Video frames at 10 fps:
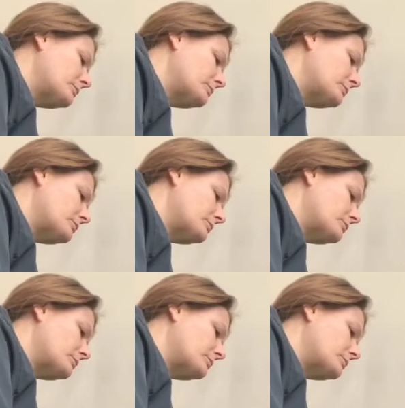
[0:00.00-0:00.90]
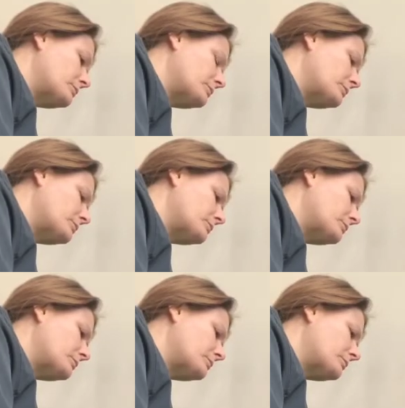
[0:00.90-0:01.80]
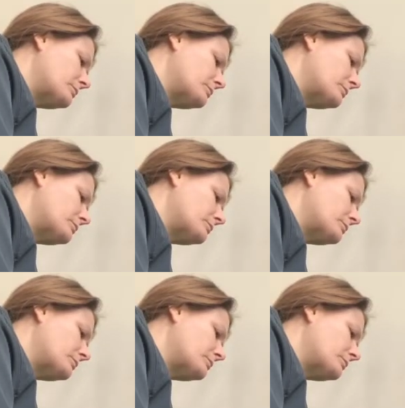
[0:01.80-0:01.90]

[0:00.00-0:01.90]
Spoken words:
Nobody speaks.